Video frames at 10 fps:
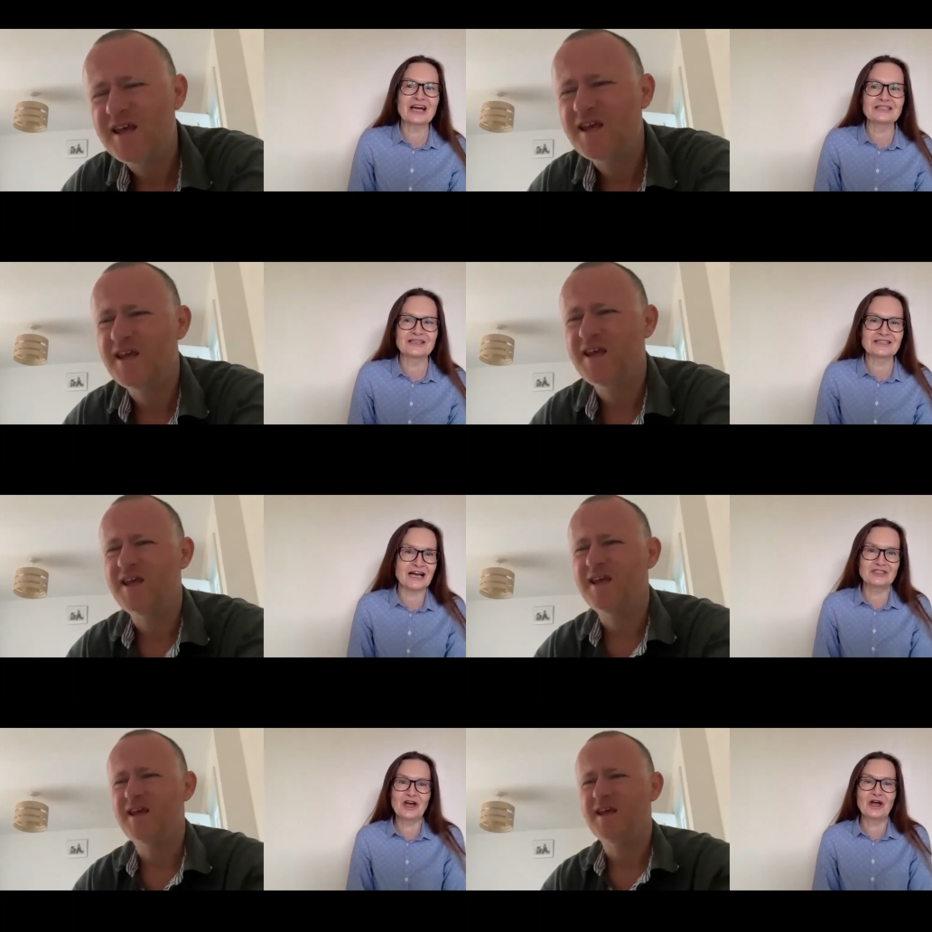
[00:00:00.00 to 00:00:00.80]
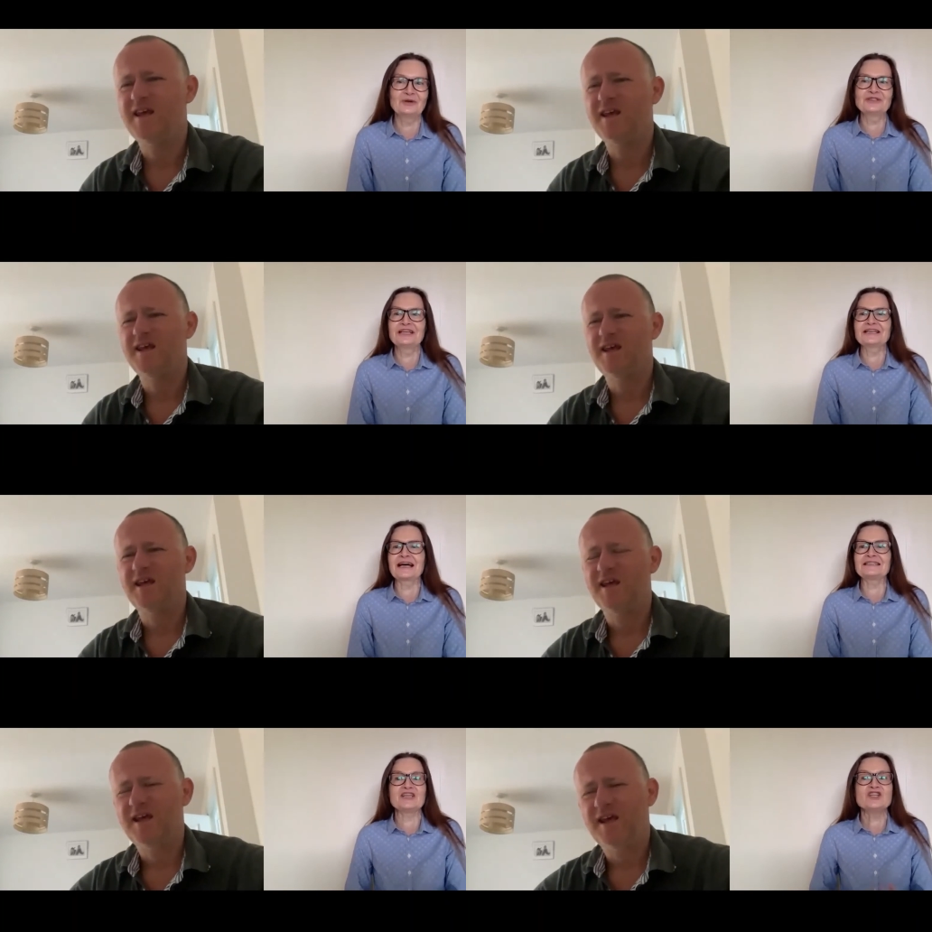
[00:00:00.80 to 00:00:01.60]
Speaker 1: get it. I totally
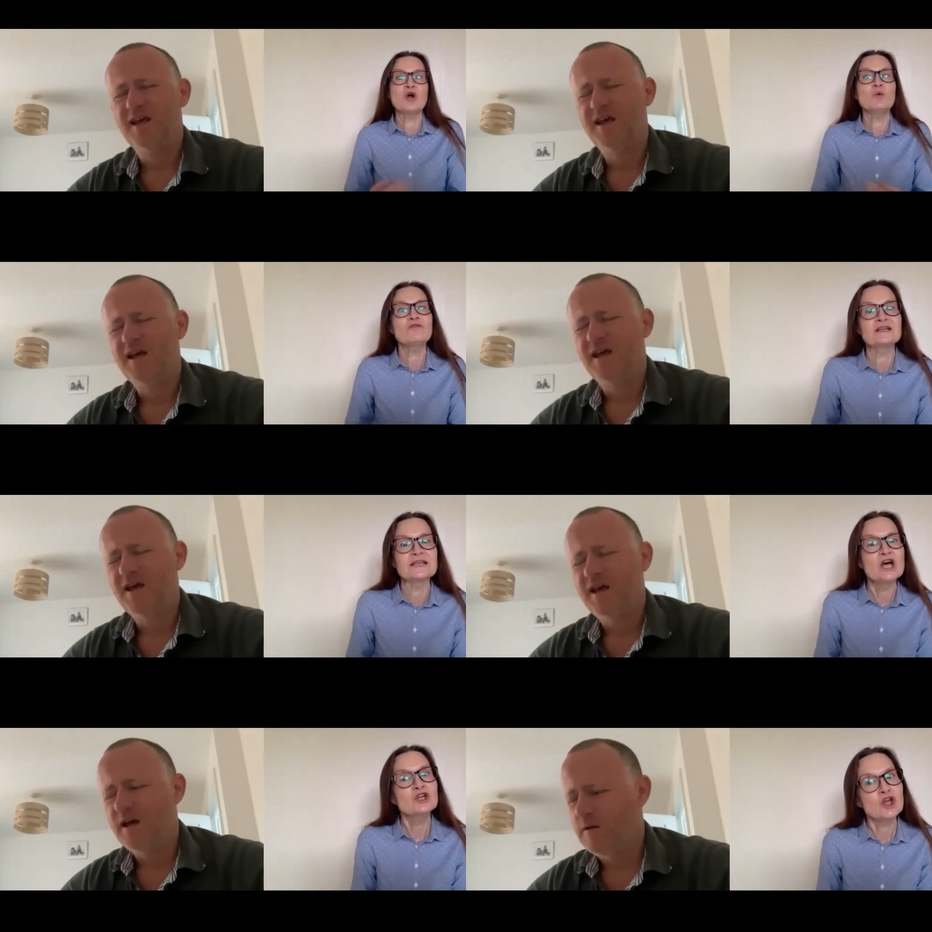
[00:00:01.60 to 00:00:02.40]
get it. No worries.